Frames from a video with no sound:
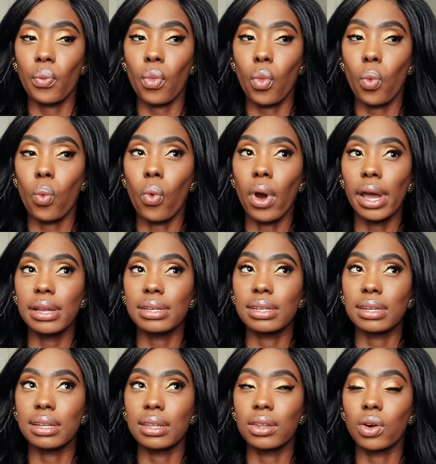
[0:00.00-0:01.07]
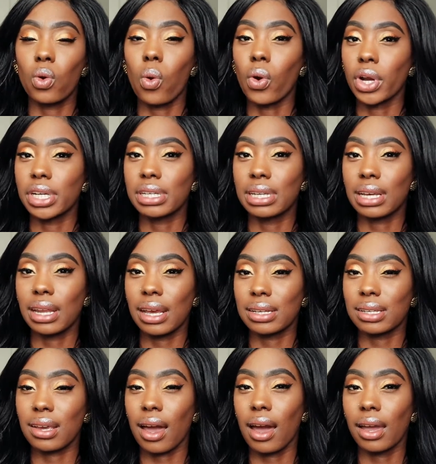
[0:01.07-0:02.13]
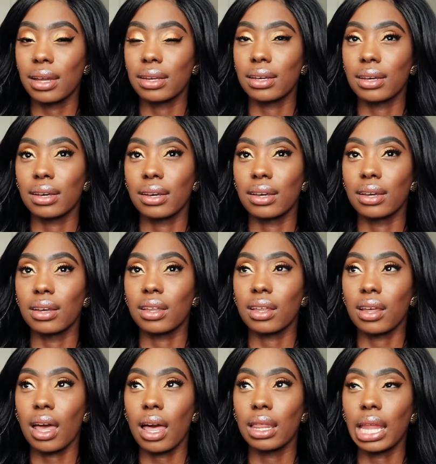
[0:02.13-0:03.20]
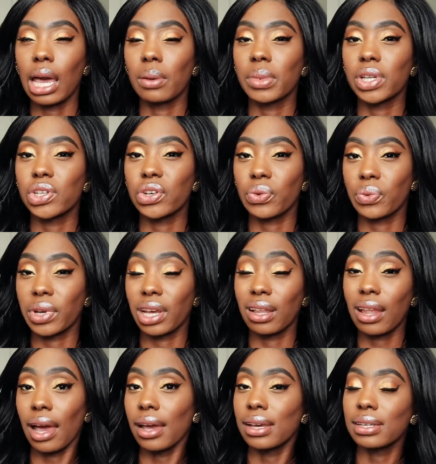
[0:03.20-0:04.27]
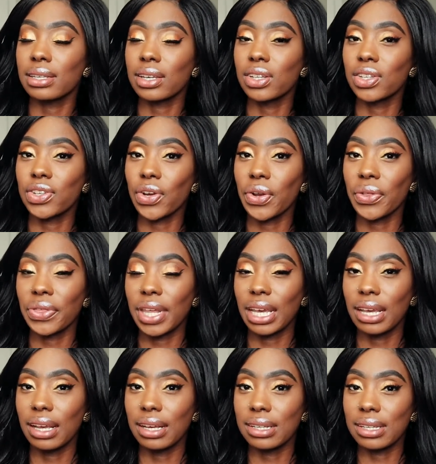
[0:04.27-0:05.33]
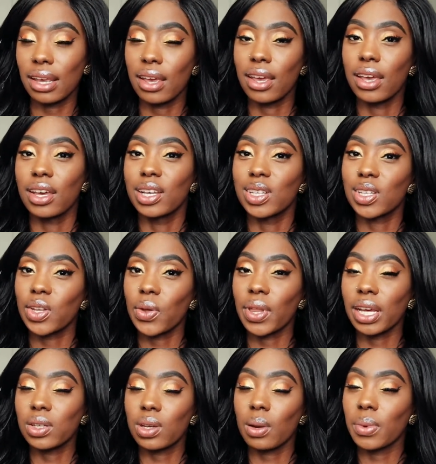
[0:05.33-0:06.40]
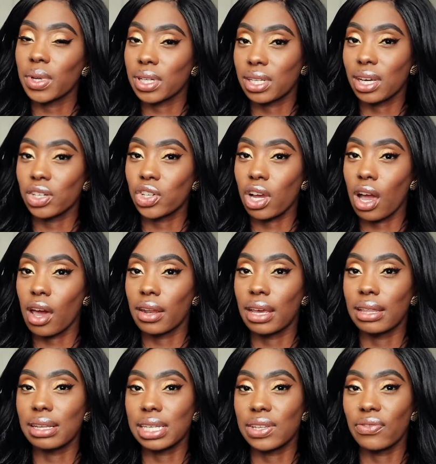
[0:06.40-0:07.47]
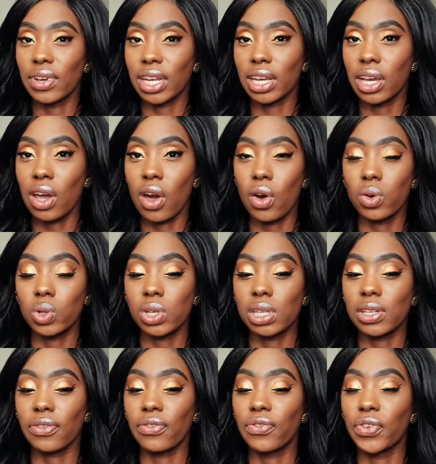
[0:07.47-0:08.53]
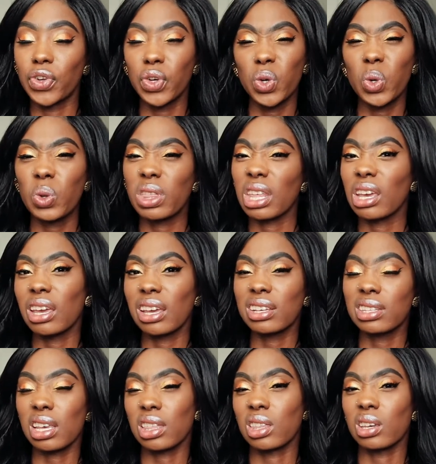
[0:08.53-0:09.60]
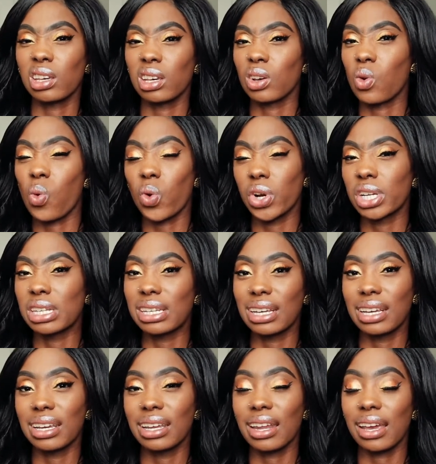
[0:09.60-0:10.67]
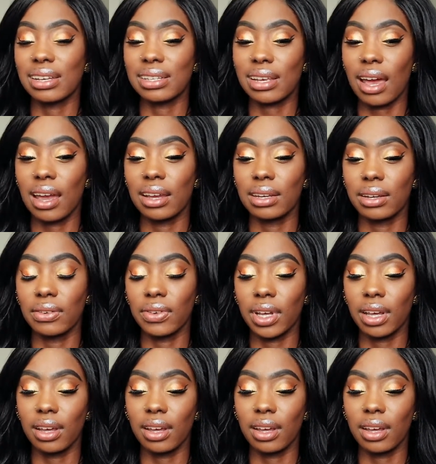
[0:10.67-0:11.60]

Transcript: what the quarantine has kind of allowed me to realize in certain things. So that's what I'm going to touch on in this video. Just a few things that the quarantine has kind of